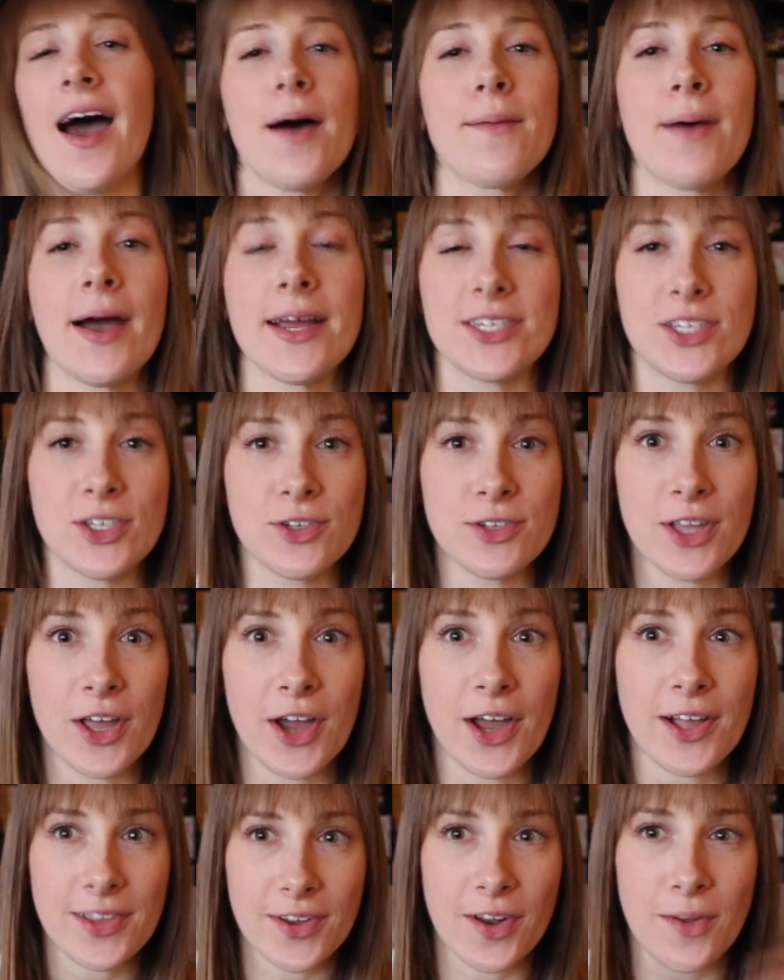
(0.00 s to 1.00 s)
I do
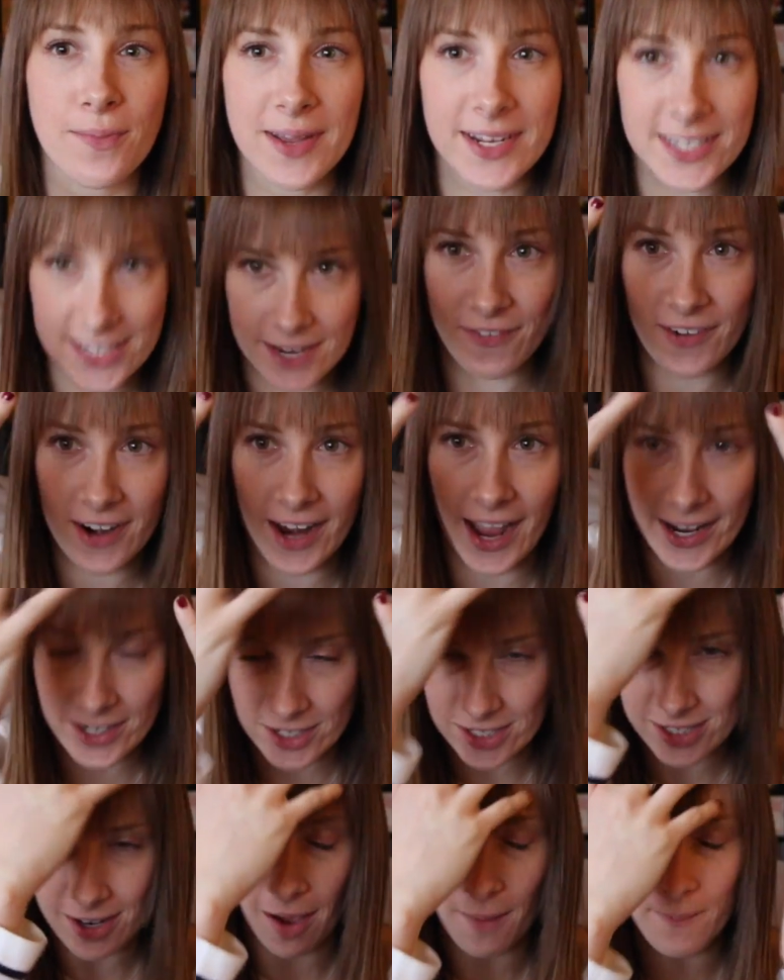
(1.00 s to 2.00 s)
look a little bit different. I
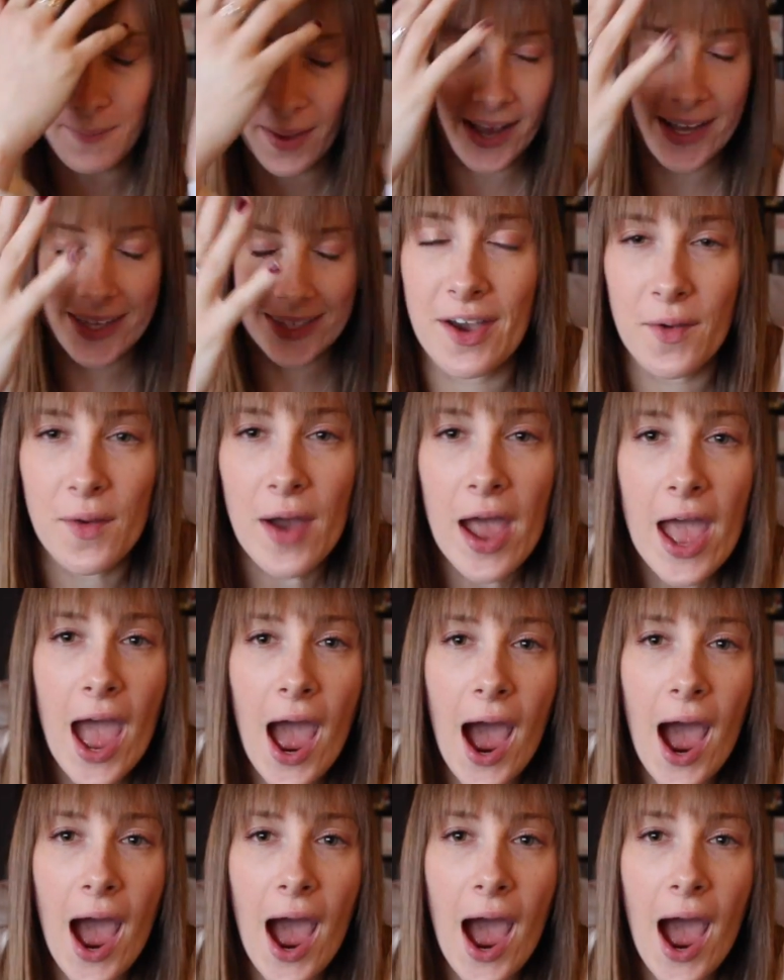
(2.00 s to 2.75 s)
just got bangs, so